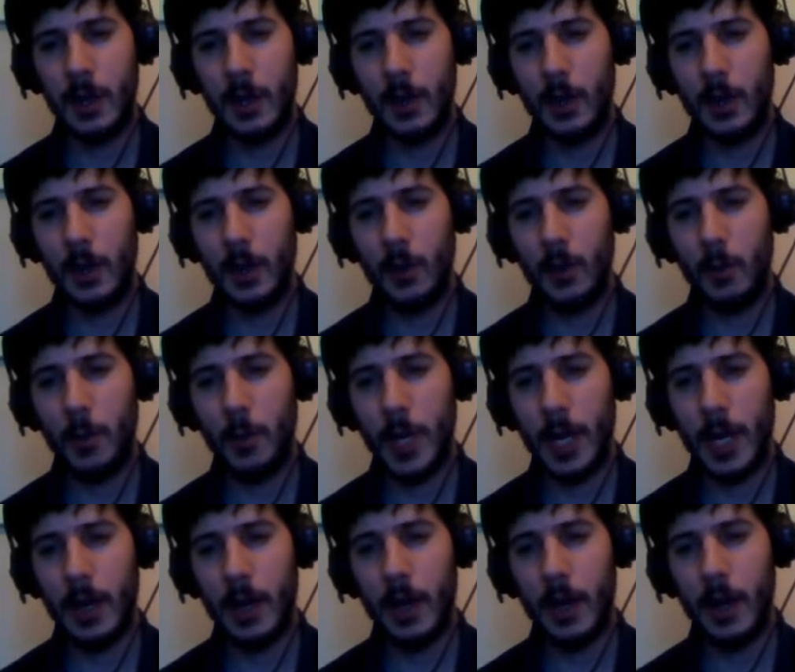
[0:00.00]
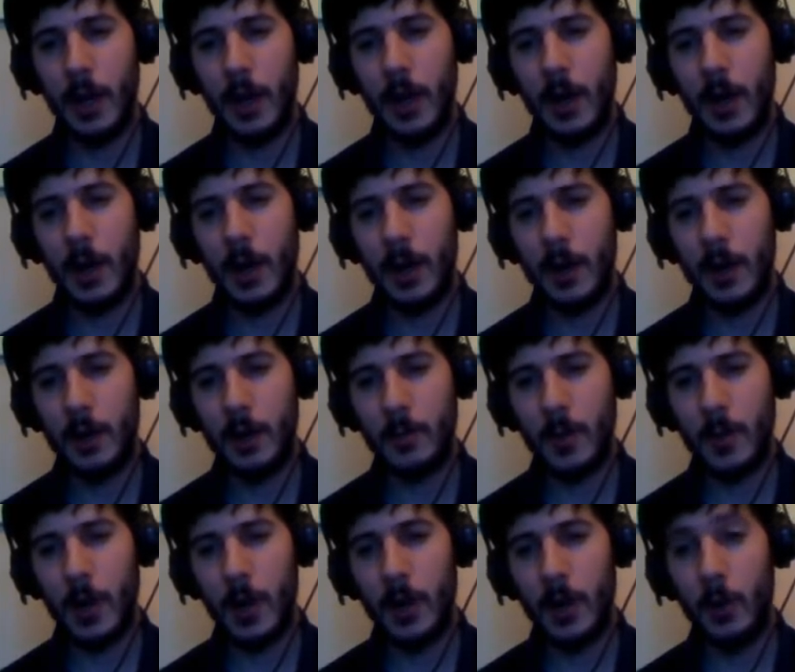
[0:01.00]
got big.
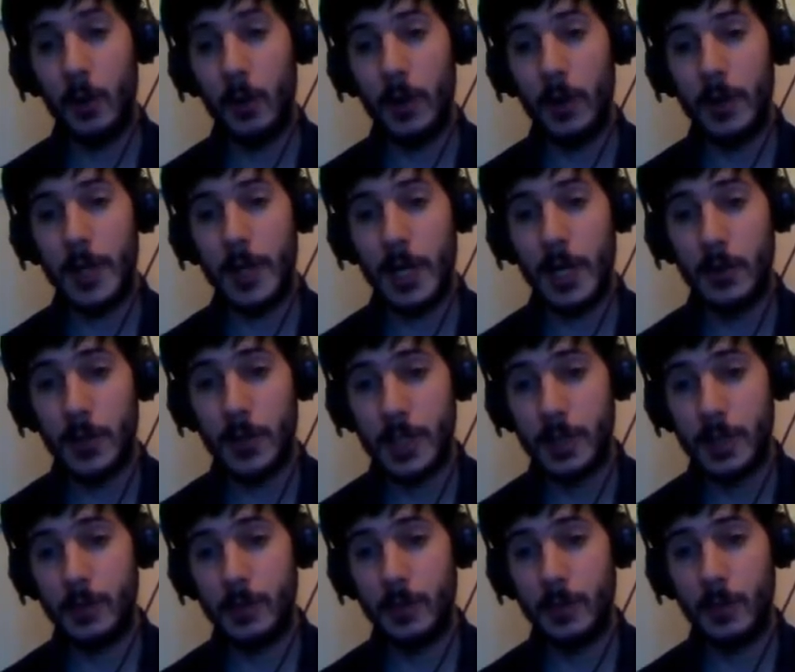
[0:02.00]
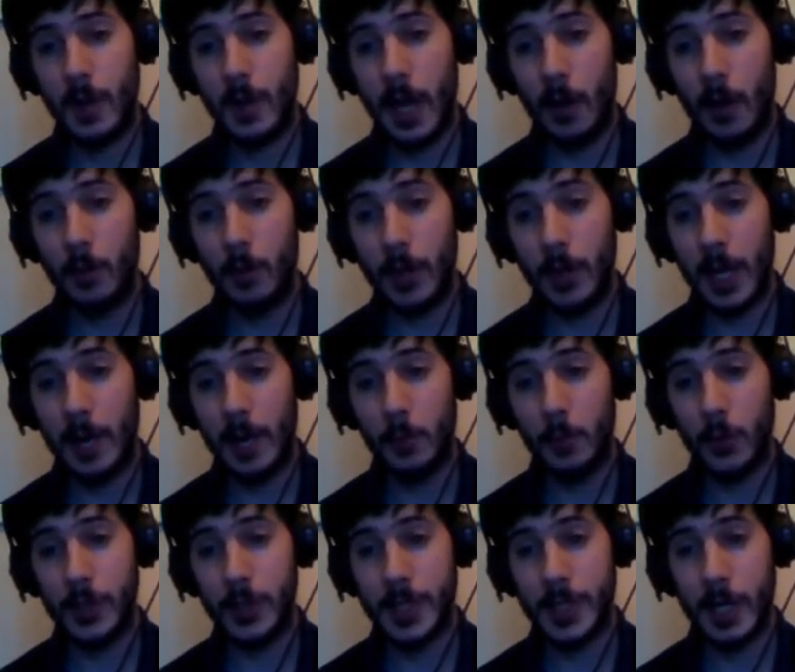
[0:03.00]
I know that Tetris helped the Game
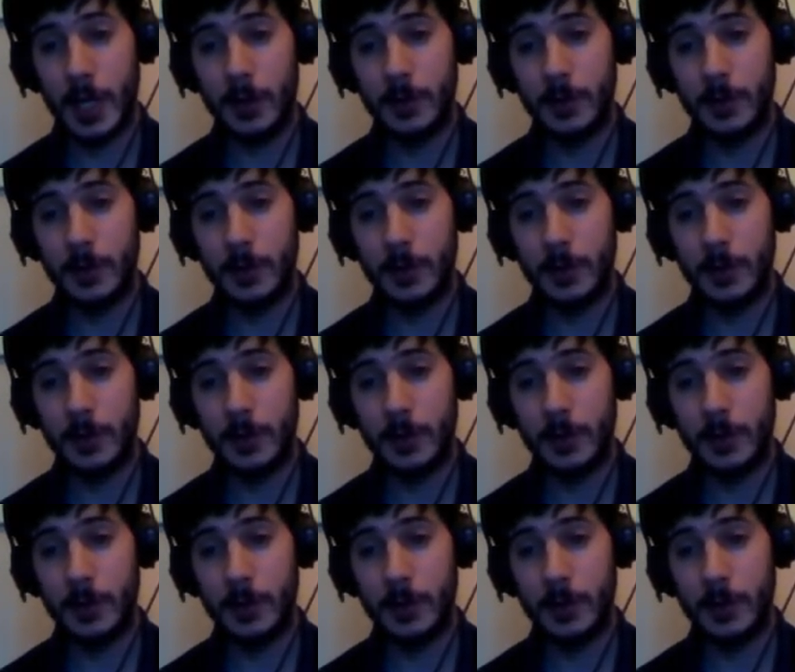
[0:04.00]
Boy sales